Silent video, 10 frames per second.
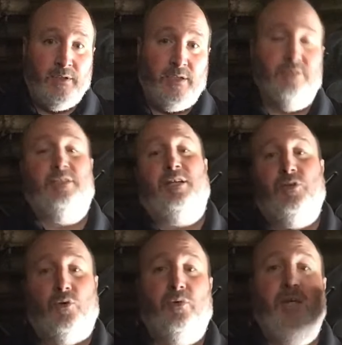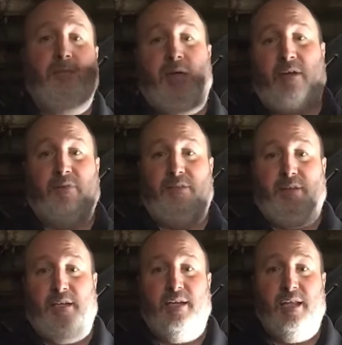because they told him
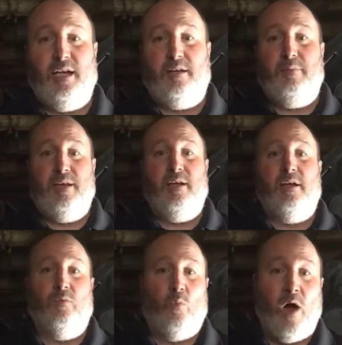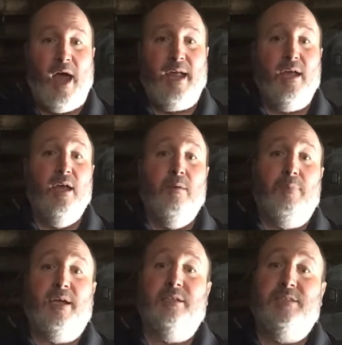everything that needed to be done. Why?
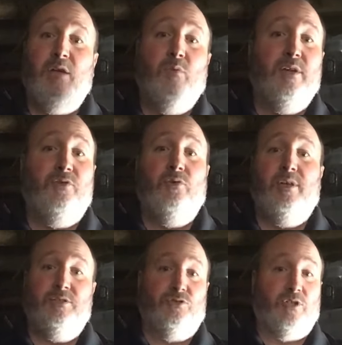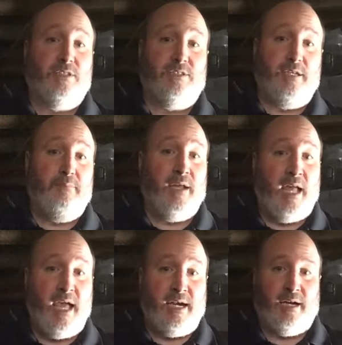Because he went to his trusted
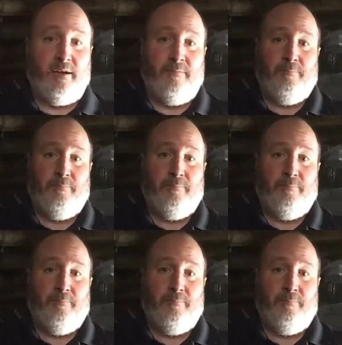mechanic.